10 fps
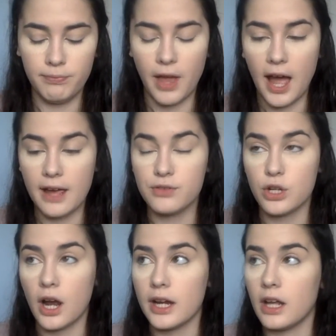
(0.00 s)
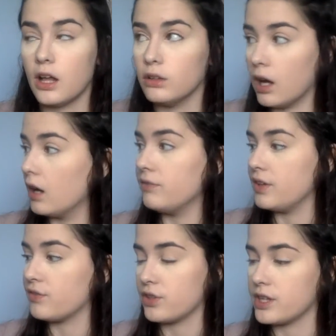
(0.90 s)
I have tried a lot of
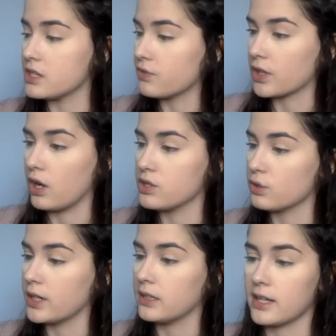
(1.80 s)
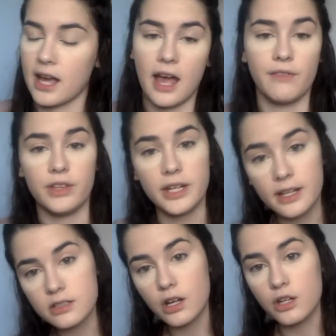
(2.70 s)
different things for contouring. Like I have the
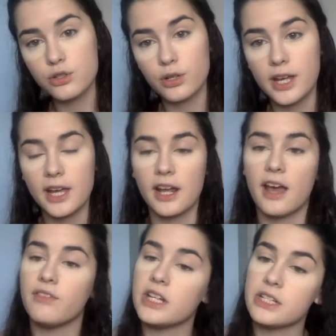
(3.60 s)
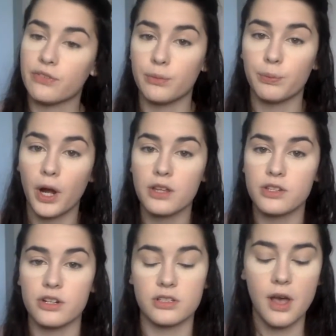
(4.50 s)
NYX contour kit, I have had different
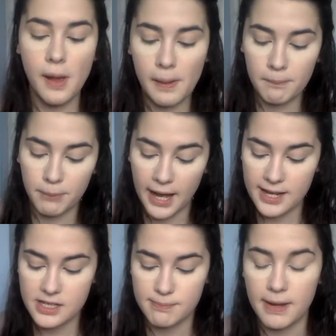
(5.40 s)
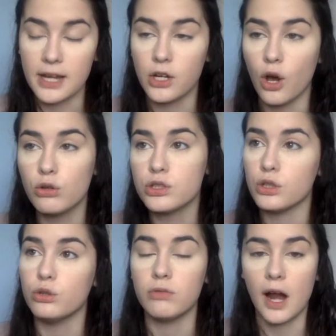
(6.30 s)
bronzers, but my
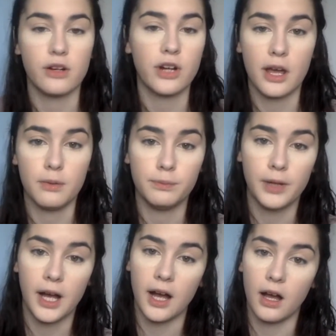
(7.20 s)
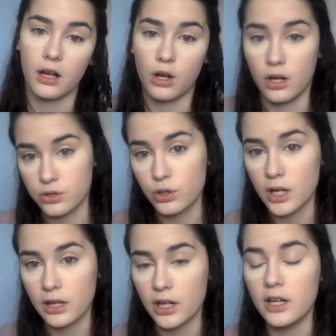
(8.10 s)
go-to ride or die contour
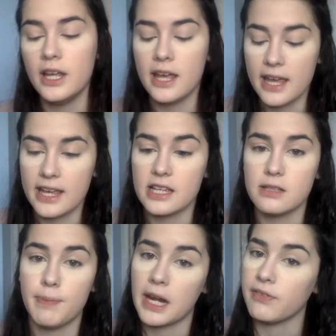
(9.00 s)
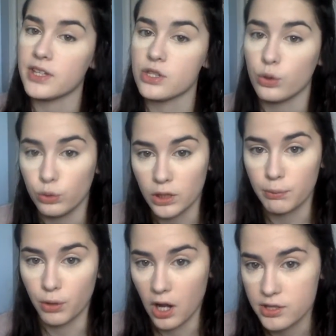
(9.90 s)
color is Benefit's
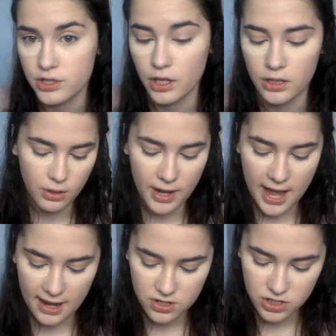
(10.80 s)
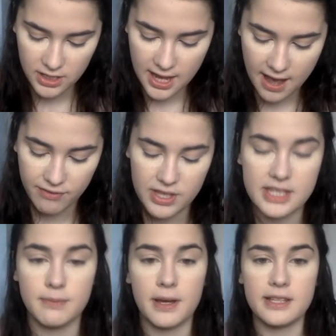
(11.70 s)
Hoola Bronzer. So I actually have
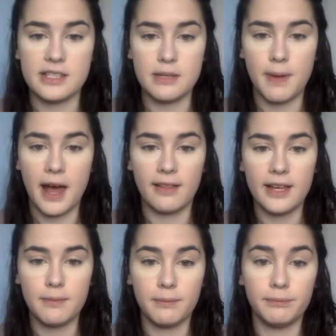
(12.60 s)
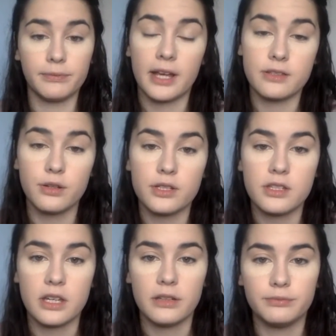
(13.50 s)
this in my Z palette. As you can
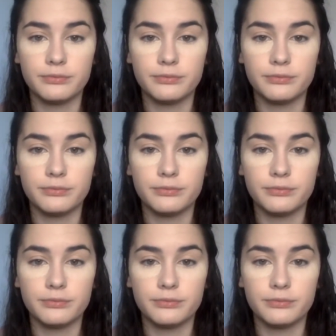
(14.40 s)
see,